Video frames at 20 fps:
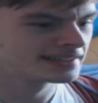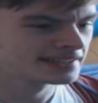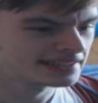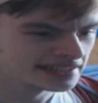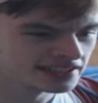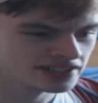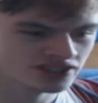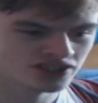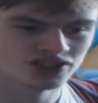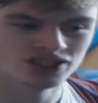
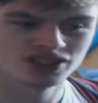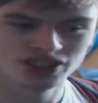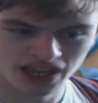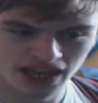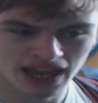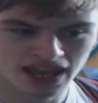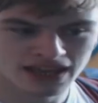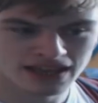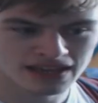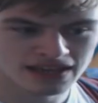Glitch
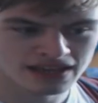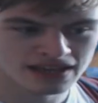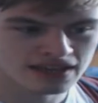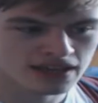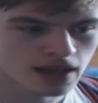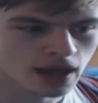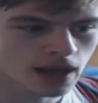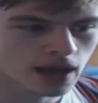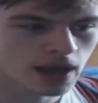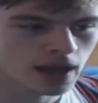King
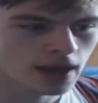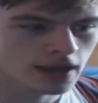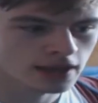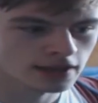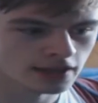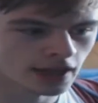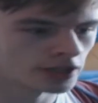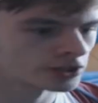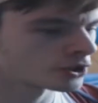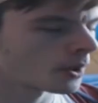
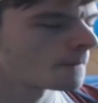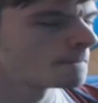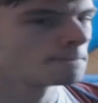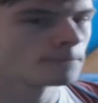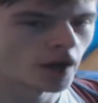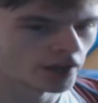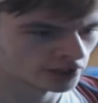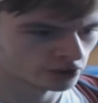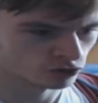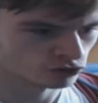
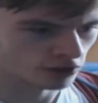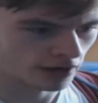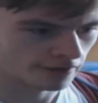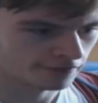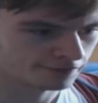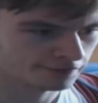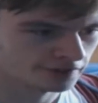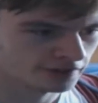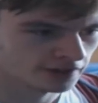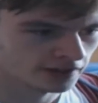
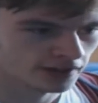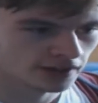Minecraft.